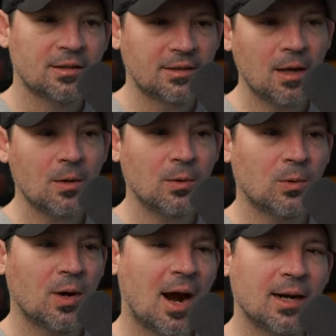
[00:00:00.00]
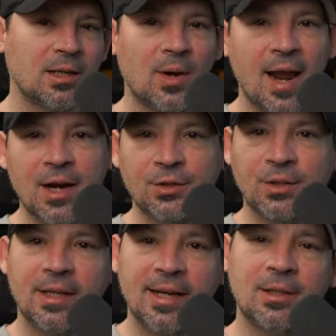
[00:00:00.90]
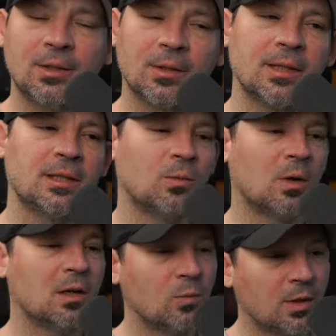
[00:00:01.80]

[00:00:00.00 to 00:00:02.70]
So how do you actually enter this one?